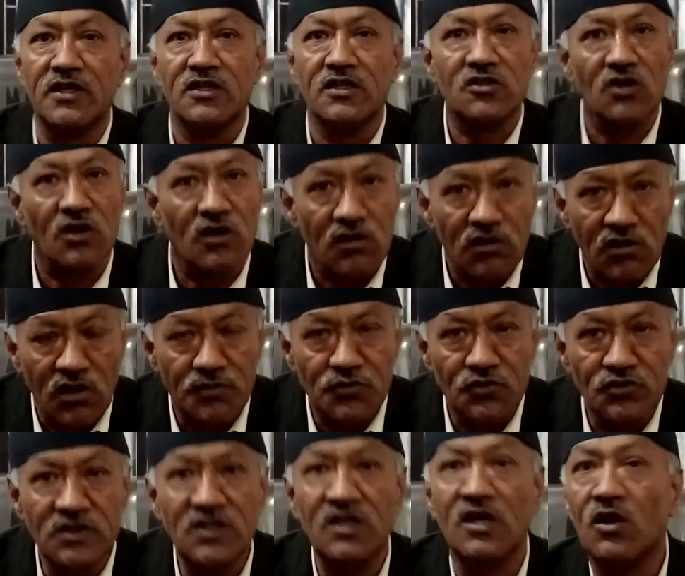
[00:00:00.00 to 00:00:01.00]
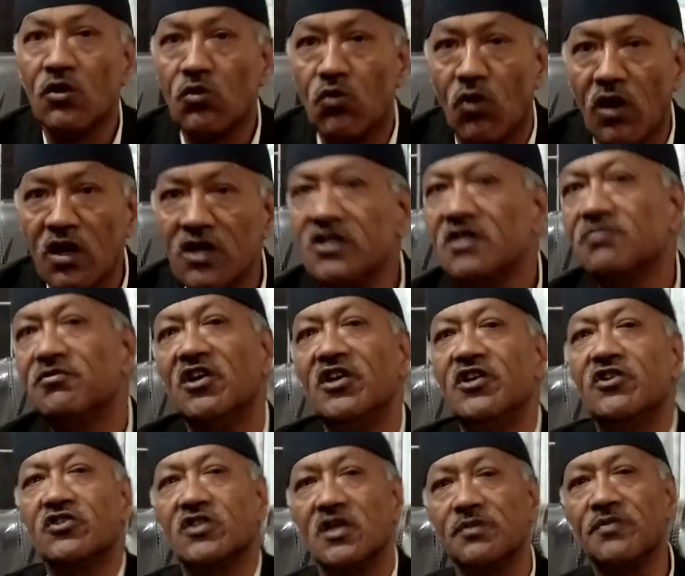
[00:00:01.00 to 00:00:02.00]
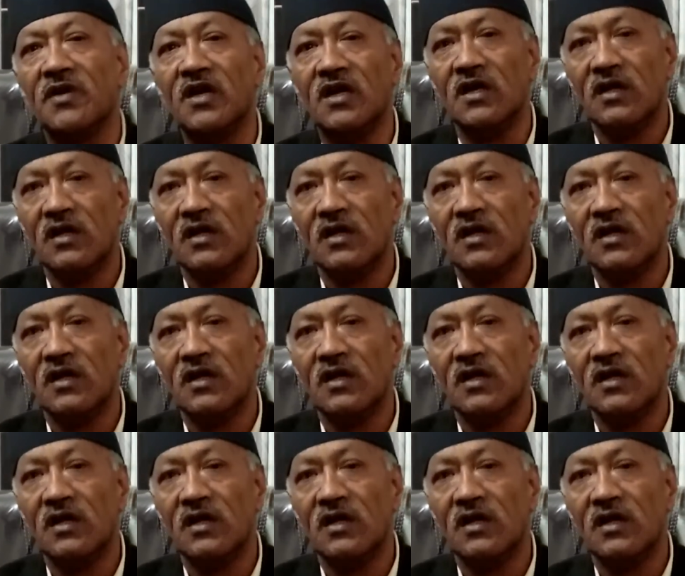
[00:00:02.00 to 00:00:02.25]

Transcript: It's all up to the quality of the leadership.